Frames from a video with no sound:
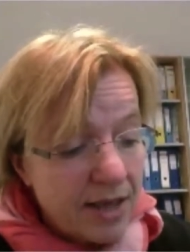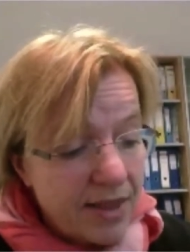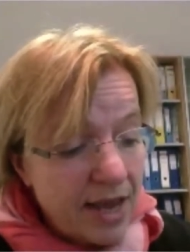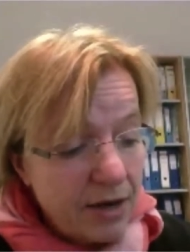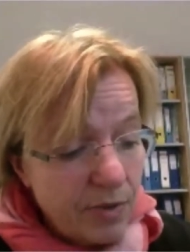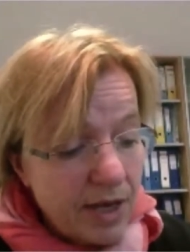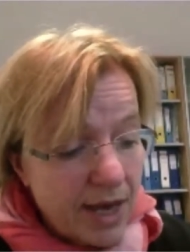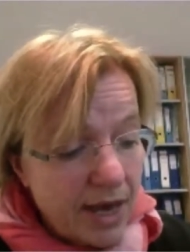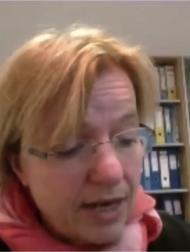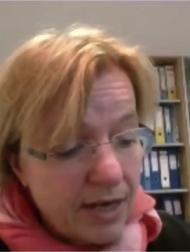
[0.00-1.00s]
then we
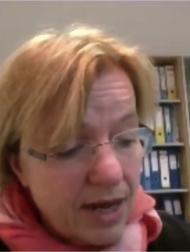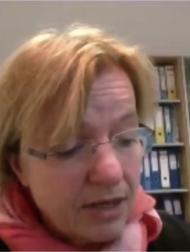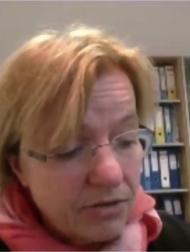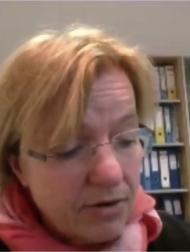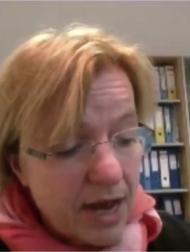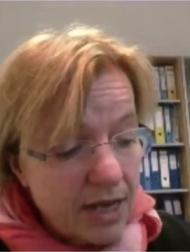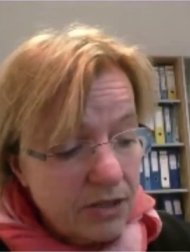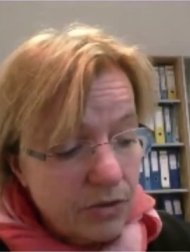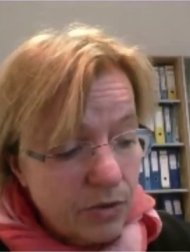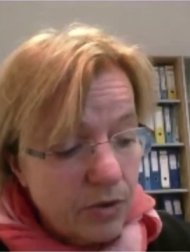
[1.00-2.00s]
can try
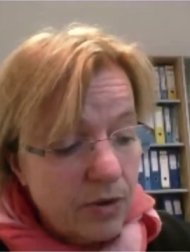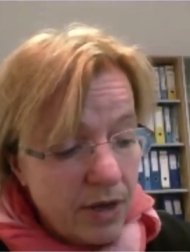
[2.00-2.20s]
to